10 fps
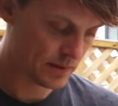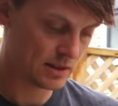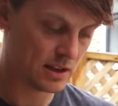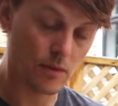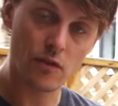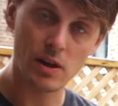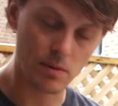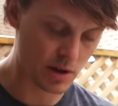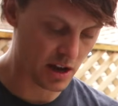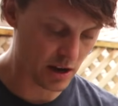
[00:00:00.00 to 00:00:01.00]
Then we flip the
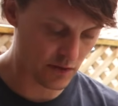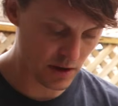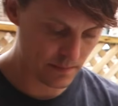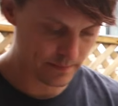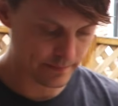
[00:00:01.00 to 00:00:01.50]
bird over.